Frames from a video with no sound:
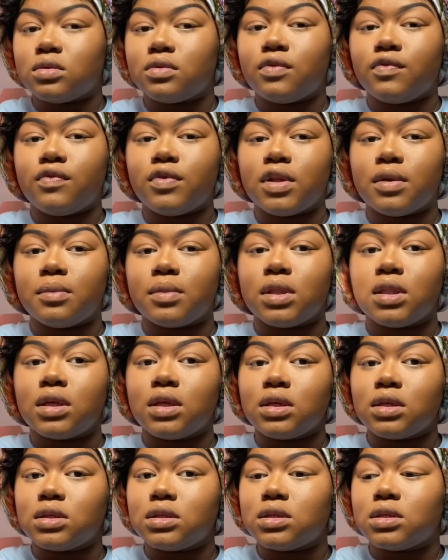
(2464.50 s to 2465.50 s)
flip
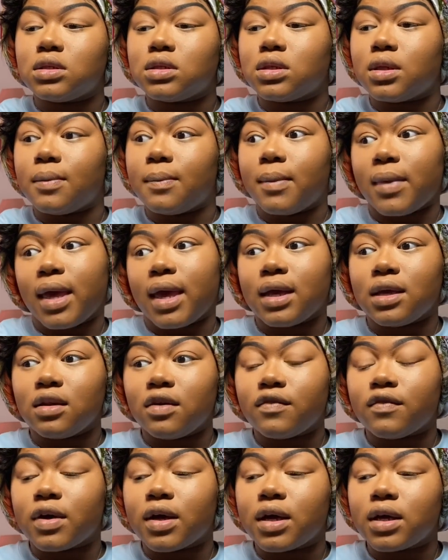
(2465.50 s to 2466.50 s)
this to the
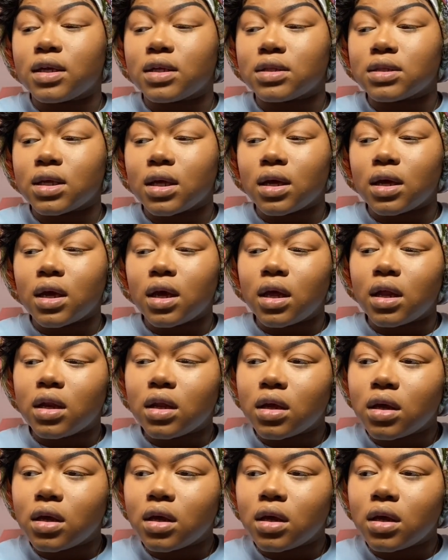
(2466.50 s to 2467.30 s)
magnified side.